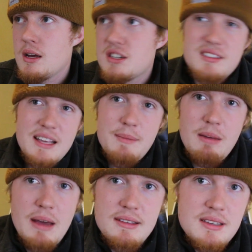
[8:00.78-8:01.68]
just send me a
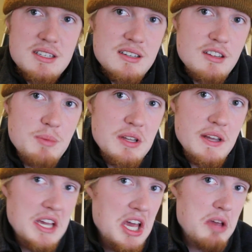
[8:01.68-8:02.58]
message and just be
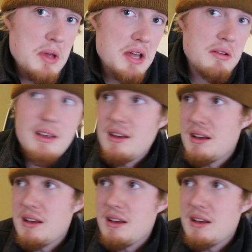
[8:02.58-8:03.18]
like, hey man,